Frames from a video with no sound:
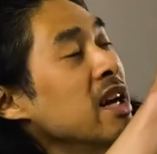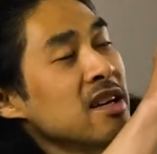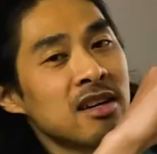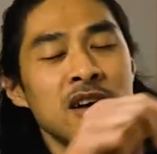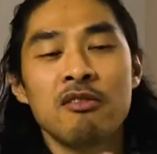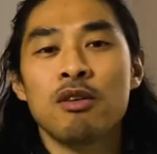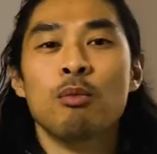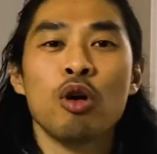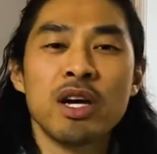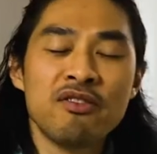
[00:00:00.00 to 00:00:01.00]
for more
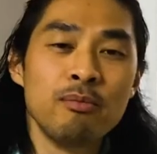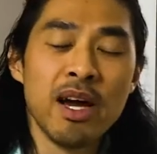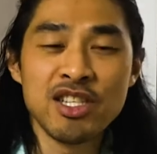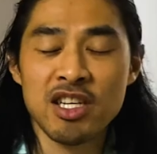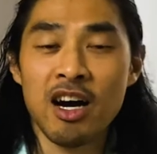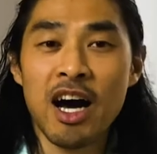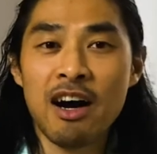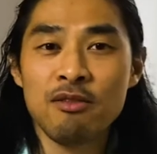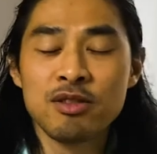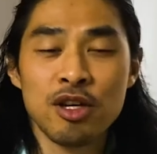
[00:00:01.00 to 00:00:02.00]
information on how
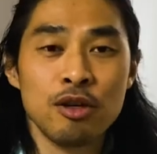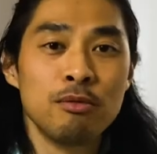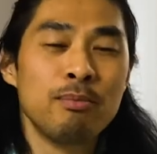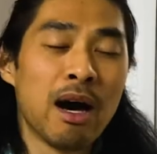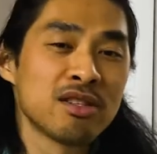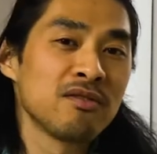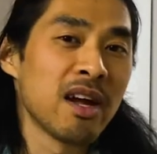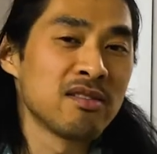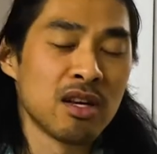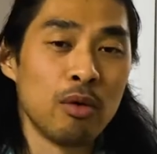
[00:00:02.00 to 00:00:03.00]
to bounce flavors
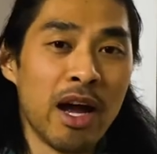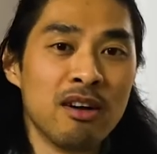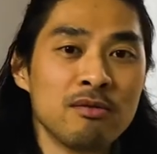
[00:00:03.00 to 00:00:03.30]
around.